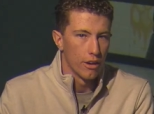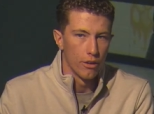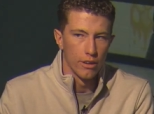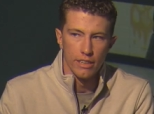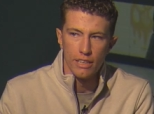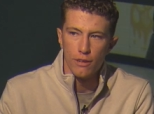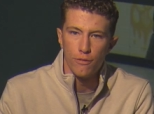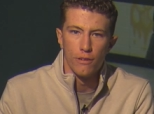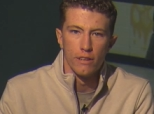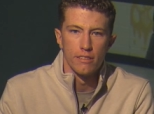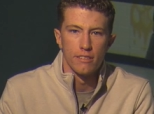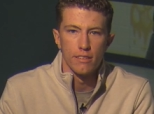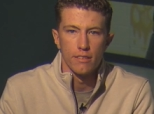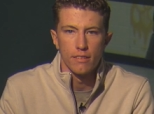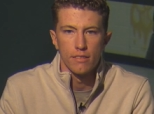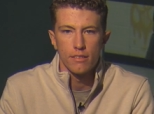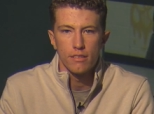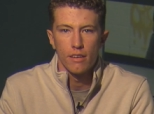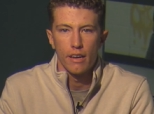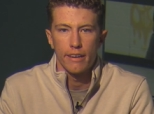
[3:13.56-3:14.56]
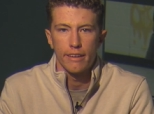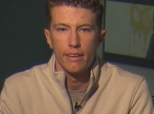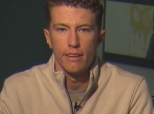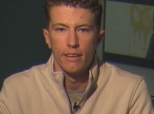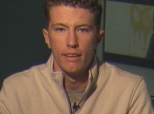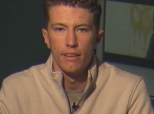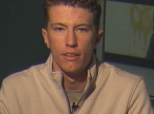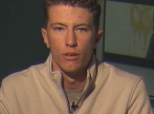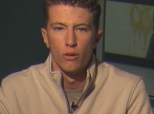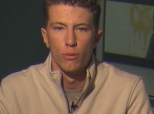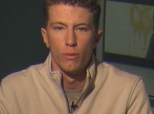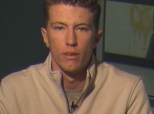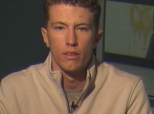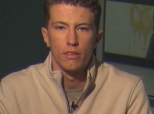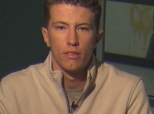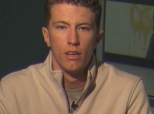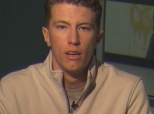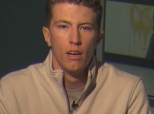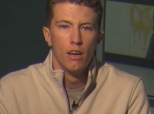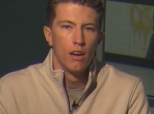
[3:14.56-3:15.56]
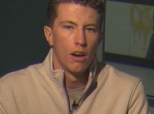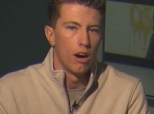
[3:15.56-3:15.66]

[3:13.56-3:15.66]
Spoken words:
our defense isn't slacking either, with